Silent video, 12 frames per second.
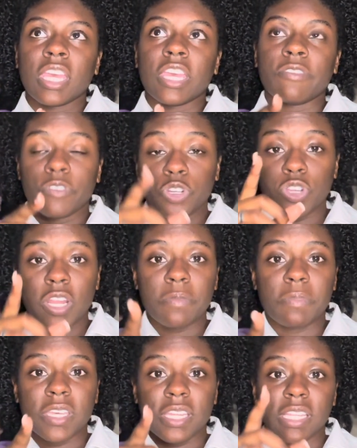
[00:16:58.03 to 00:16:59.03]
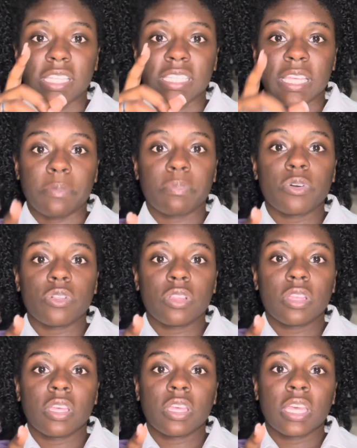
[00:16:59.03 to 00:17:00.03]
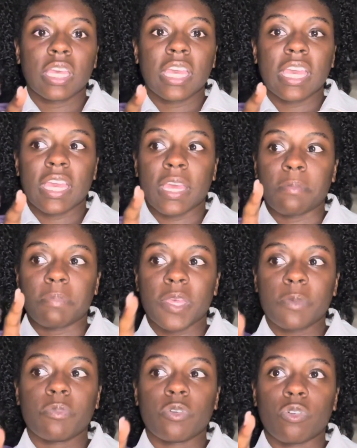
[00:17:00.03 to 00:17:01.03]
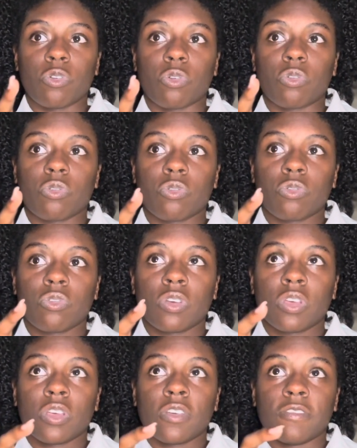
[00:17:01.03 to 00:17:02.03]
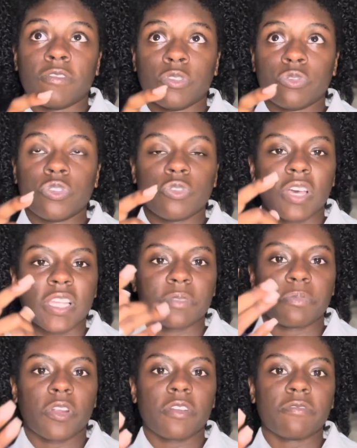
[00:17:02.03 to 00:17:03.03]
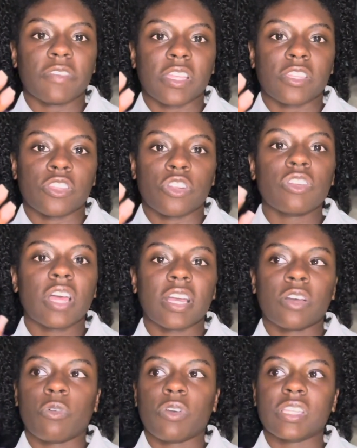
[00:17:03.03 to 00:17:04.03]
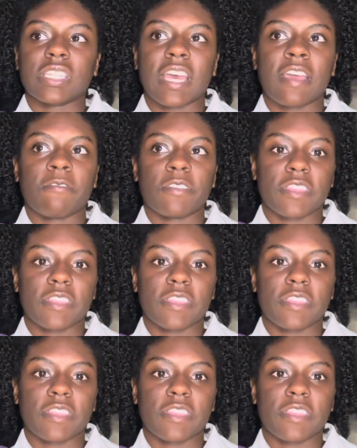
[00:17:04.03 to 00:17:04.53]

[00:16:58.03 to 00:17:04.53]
if you're trying to be an example and people view you as perfect, they're not going to ever